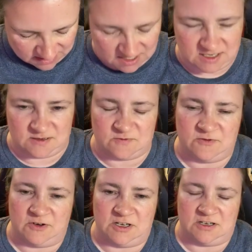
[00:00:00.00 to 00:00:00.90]
came
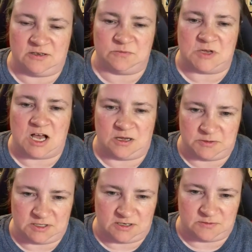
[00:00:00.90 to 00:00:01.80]
from
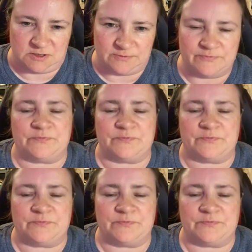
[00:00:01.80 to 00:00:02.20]
Hobby Lobby.